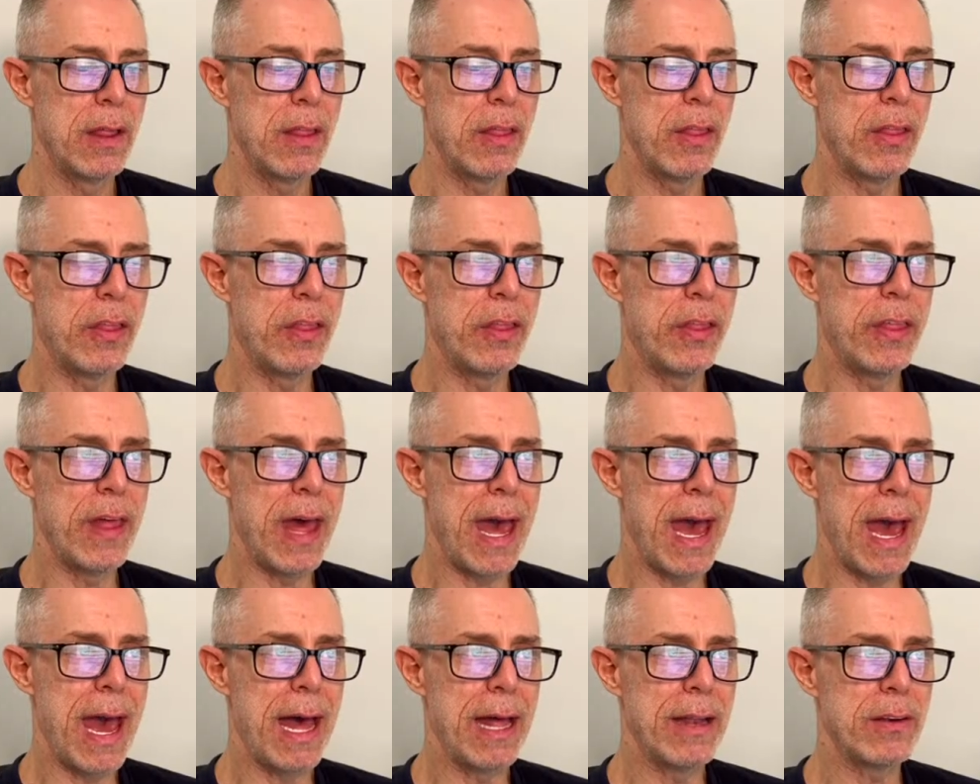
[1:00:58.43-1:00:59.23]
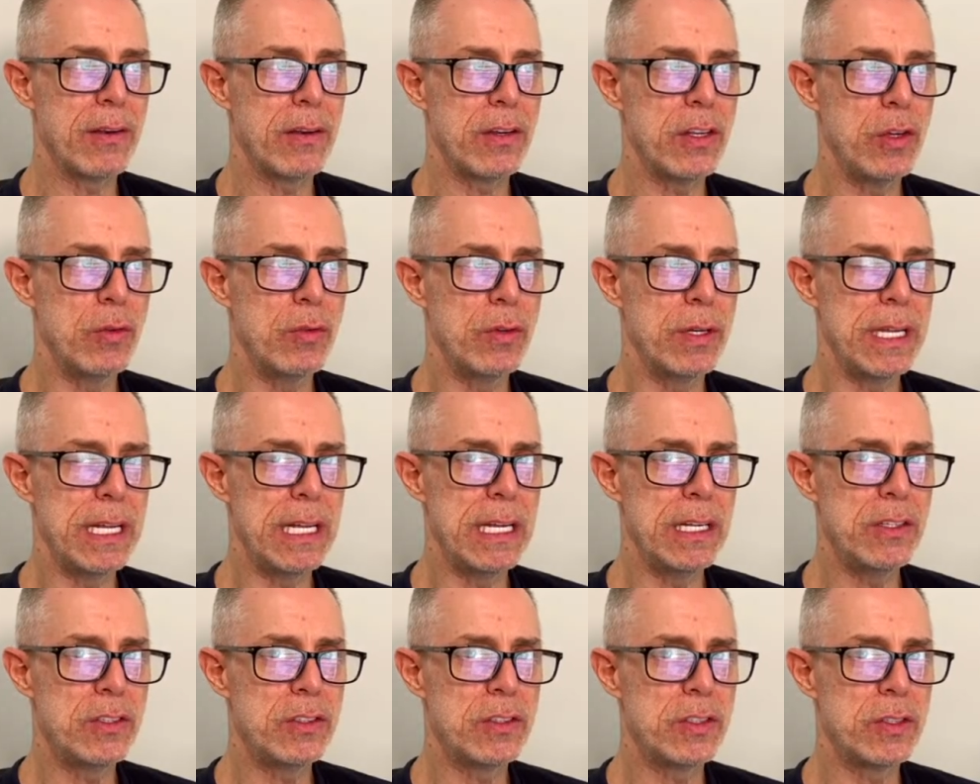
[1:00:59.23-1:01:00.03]
that you
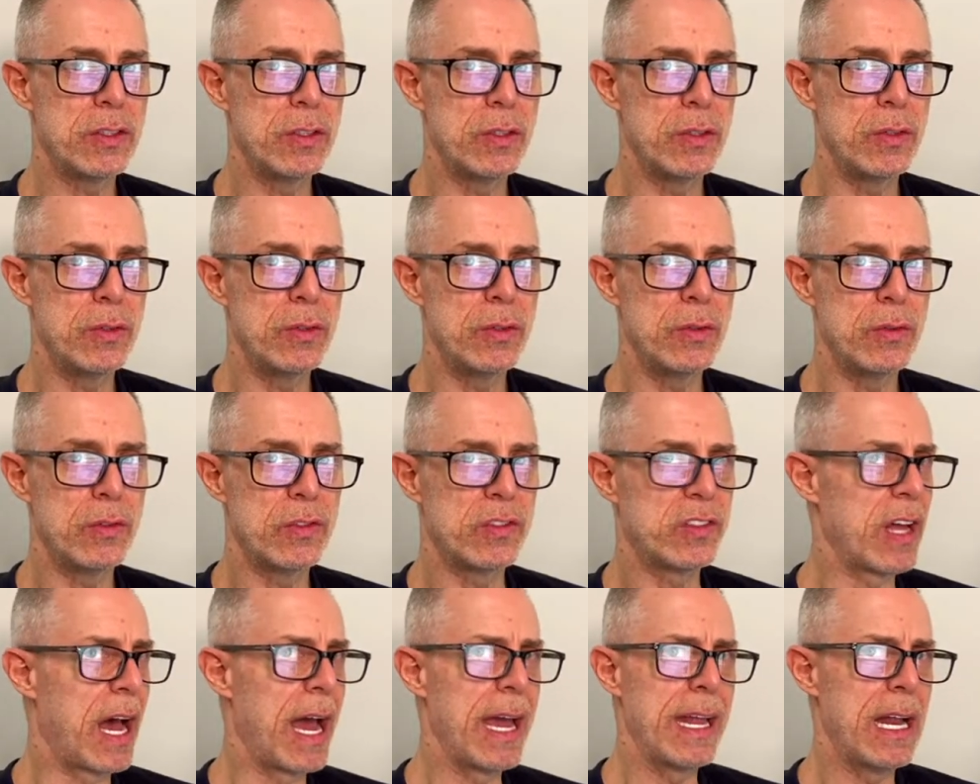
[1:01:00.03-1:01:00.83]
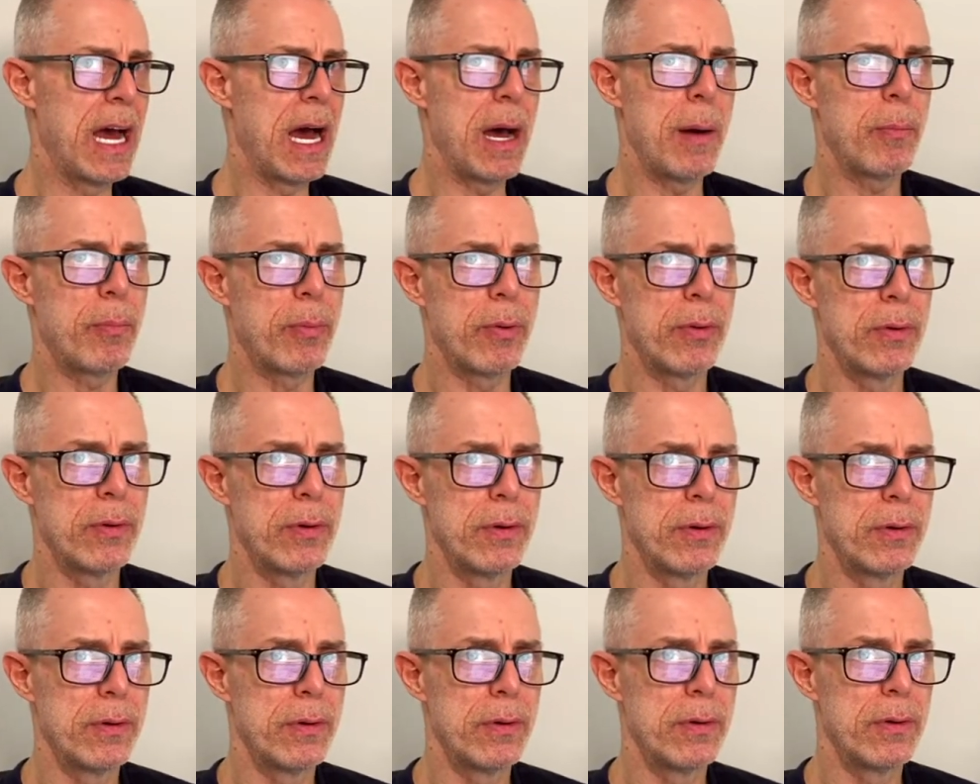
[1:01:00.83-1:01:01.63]
need to sign up
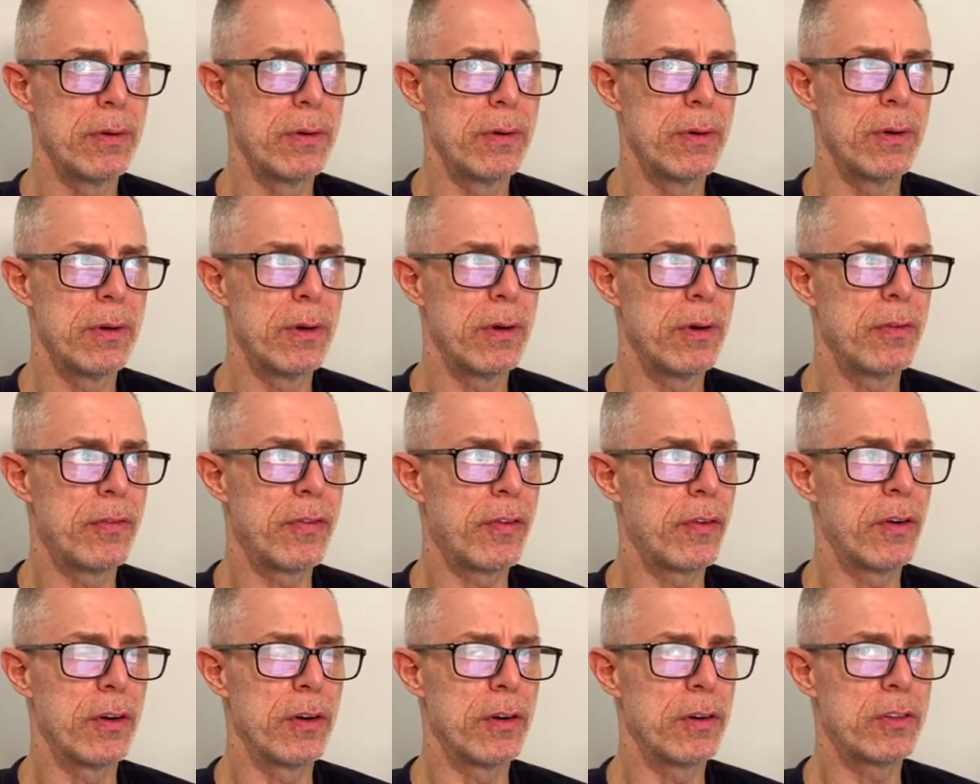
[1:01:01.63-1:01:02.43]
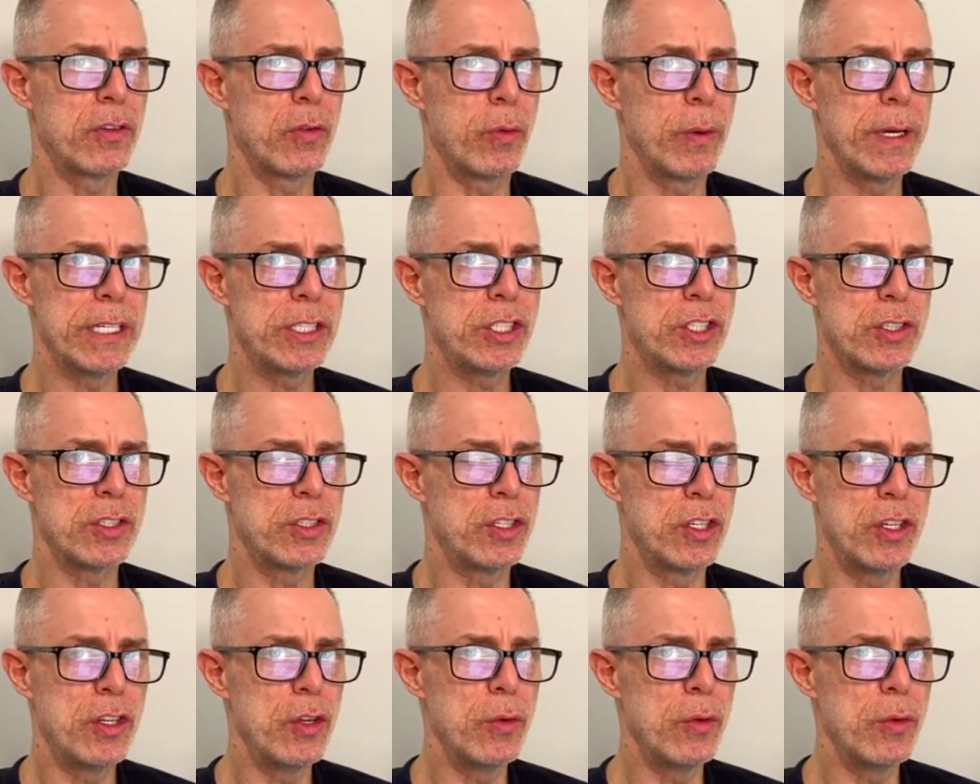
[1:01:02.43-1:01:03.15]
for Twitch or to